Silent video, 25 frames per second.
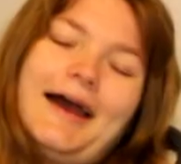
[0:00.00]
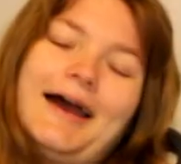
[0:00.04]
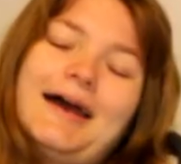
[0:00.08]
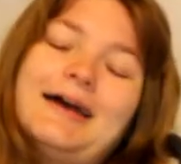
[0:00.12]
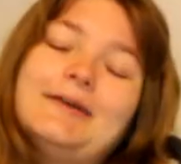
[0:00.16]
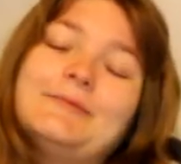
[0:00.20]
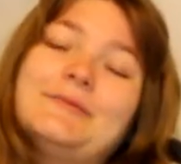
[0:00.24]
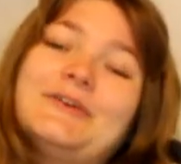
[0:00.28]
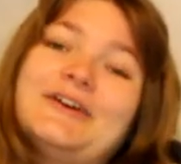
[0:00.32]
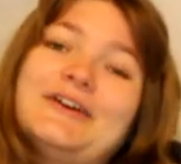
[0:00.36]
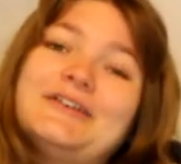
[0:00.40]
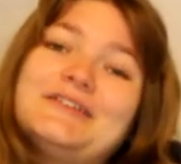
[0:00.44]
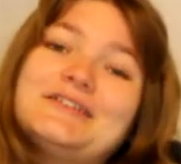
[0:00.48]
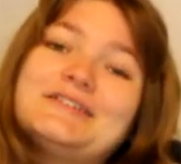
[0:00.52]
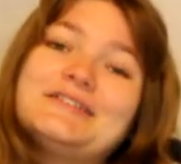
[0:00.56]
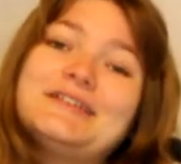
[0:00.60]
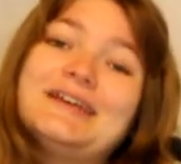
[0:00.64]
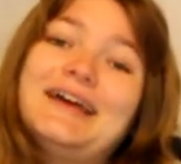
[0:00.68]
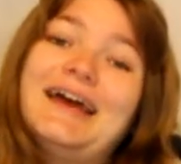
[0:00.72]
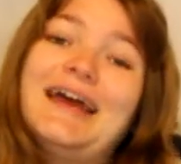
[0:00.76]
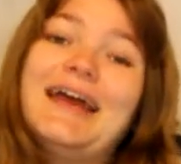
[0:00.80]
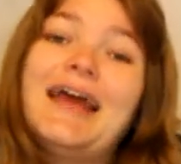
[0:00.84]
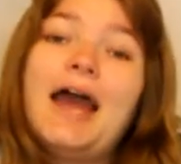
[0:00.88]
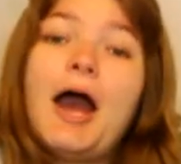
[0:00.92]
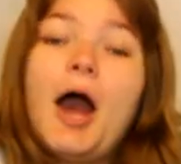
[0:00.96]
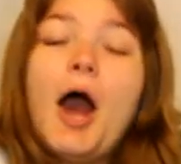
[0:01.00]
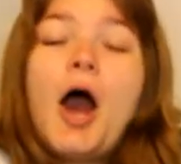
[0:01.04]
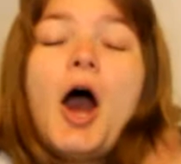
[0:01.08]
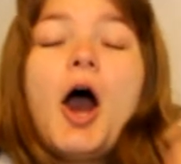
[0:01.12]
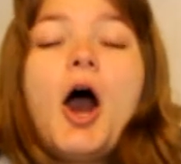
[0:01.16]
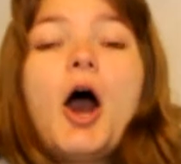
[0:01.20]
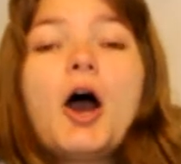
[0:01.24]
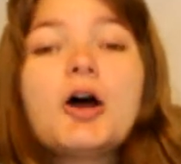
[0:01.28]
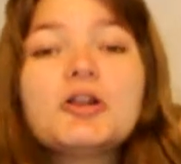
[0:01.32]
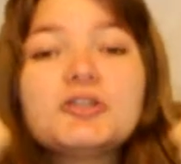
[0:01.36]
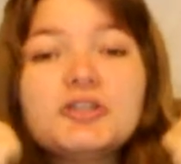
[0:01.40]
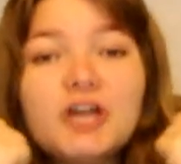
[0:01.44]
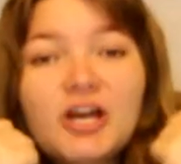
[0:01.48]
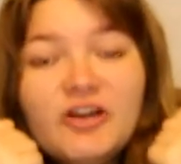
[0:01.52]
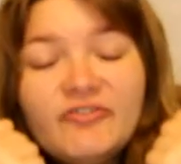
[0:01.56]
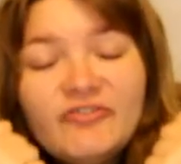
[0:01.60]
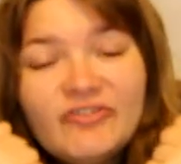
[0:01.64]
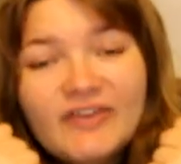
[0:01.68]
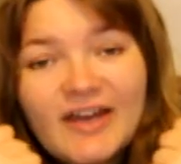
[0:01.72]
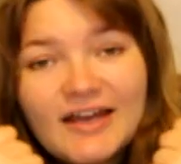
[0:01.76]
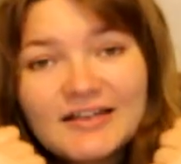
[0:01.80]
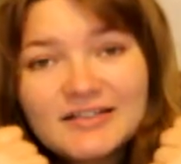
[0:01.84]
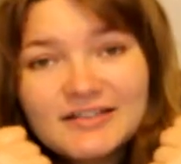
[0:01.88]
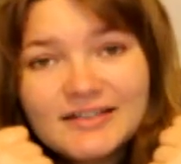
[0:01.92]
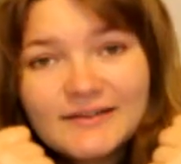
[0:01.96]
I'm going to say, don't
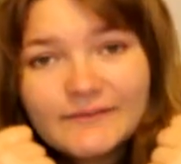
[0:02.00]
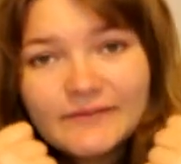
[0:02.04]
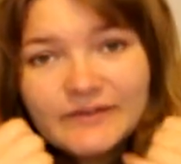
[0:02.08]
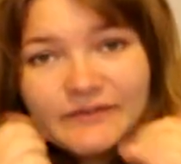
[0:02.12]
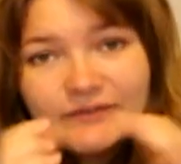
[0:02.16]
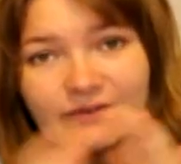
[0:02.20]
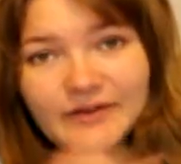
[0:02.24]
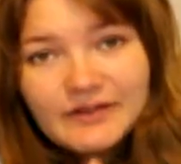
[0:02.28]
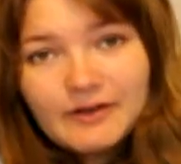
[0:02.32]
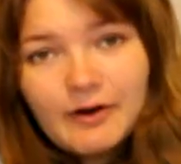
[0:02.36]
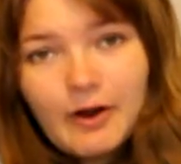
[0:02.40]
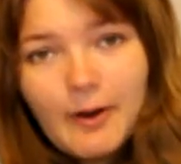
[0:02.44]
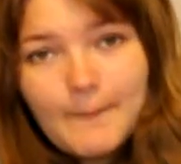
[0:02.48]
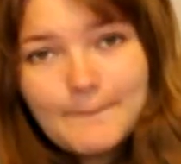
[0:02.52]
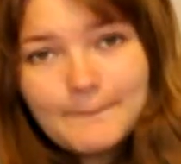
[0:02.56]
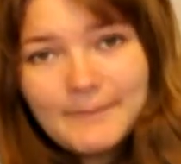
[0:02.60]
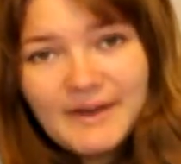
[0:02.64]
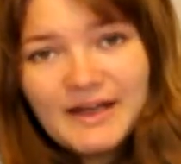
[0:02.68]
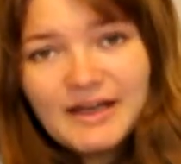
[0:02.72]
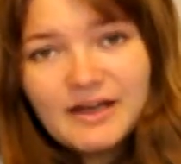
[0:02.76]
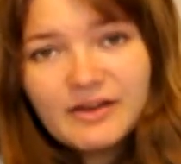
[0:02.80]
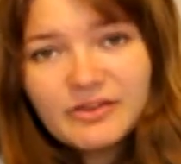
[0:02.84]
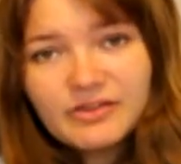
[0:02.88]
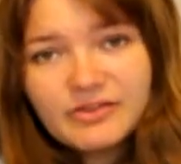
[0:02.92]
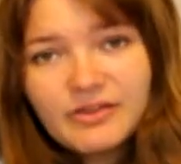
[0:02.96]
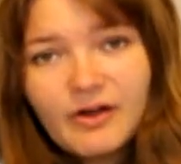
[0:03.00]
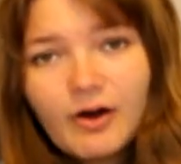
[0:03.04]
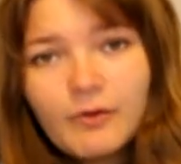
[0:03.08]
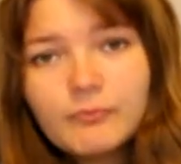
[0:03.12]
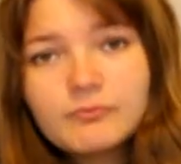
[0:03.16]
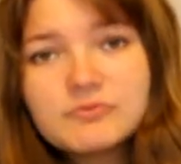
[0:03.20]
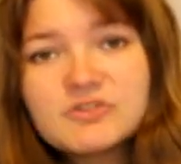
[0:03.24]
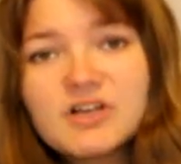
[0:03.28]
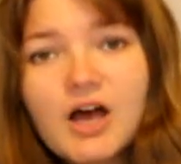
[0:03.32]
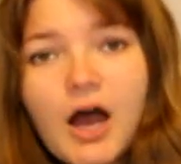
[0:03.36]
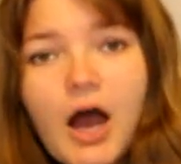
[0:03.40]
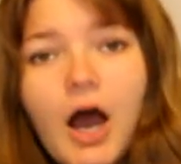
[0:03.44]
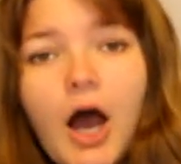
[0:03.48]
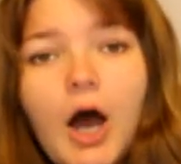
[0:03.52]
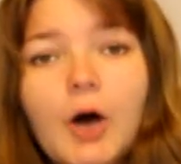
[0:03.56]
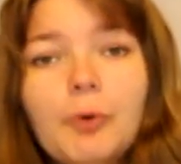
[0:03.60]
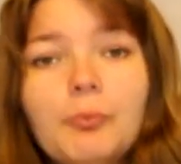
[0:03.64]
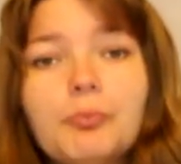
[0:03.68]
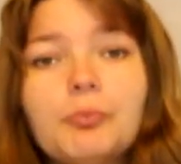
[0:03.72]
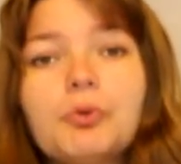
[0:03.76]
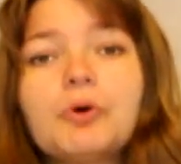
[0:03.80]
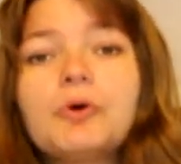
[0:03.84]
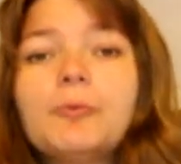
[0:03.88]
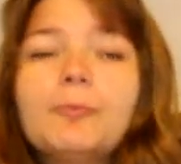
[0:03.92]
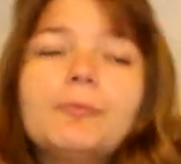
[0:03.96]
forget to give this video a big thumbs
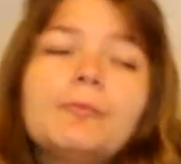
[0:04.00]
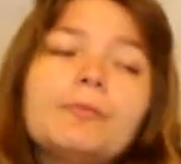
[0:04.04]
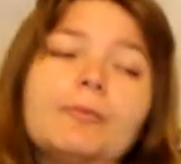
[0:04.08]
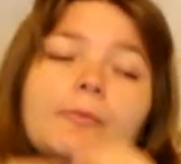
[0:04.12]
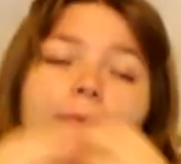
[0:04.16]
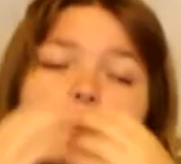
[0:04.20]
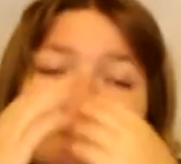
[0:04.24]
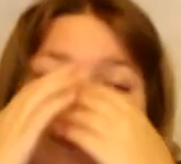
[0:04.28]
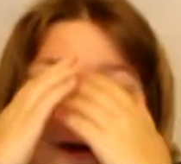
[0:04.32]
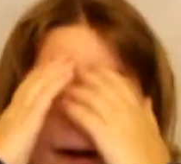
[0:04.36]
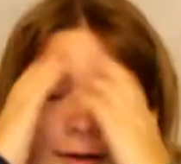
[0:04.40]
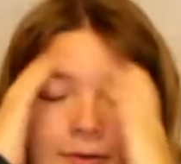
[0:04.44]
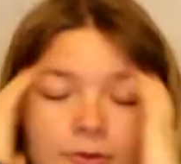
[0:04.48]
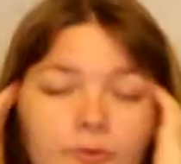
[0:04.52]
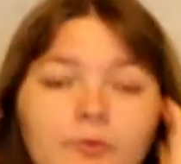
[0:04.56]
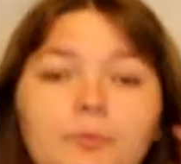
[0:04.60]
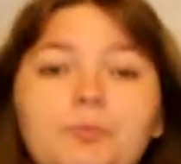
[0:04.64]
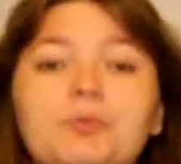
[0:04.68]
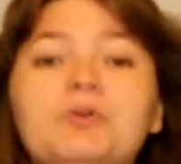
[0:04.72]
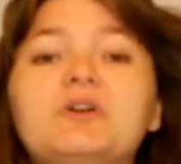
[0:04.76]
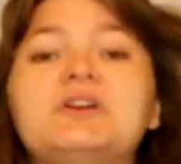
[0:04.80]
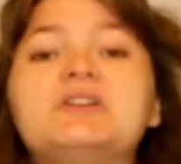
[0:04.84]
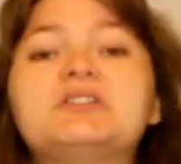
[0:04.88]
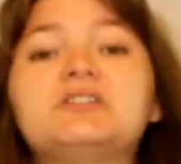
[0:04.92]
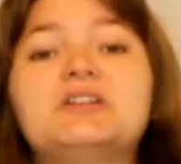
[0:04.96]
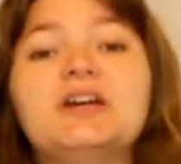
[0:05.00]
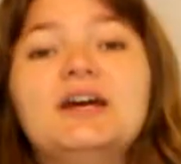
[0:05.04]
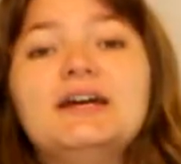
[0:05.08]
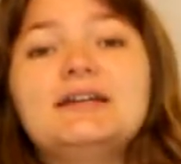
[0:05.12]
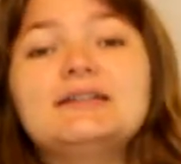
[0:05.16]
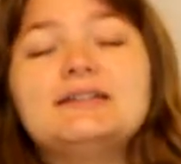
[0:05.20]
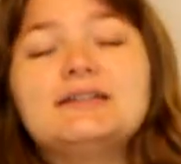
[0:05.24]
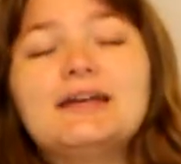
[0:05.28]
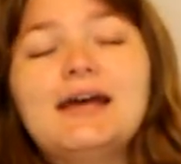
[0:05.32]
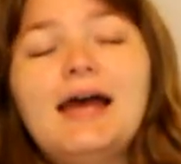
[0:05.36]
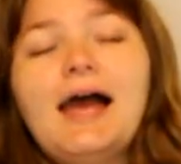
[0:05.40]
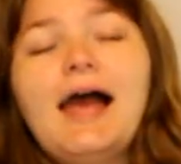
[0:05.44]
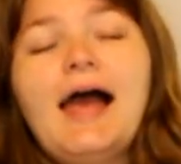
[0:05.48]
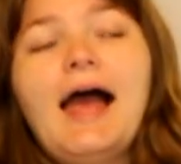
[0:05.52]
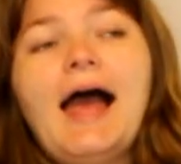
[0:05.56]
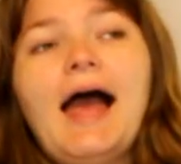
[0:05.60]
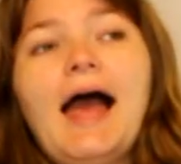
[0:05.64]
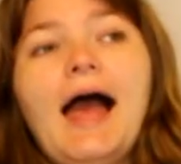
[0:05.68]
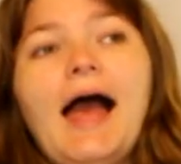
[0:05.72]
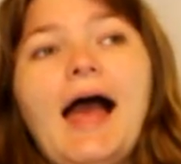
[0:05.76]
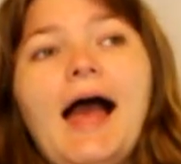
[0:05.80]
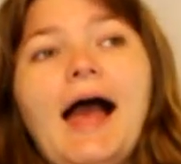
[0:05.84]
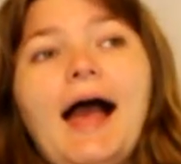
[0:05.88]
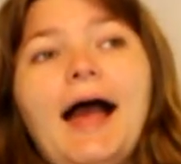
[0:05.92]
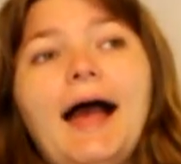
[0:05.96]
up, I do appreciate it,
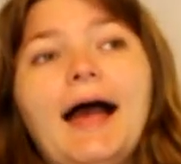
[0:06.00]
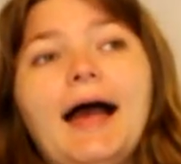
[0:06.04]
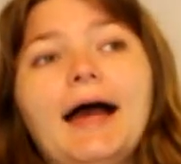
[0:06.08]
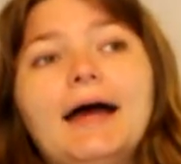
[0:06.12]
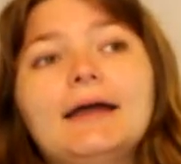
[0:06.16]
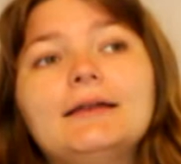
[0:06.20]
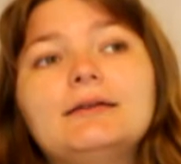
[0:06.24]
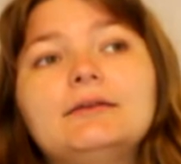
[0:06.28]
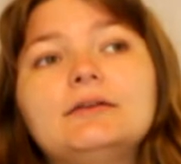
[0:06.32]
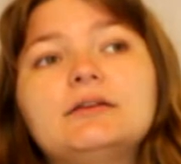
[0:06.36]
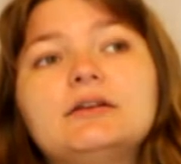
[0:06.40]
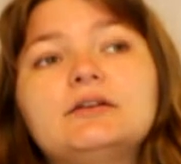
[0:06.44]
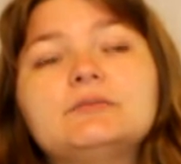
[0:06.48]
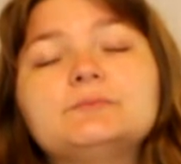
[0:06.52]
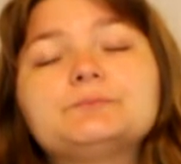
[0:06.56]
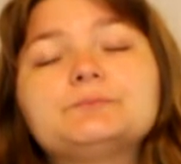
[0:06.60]
and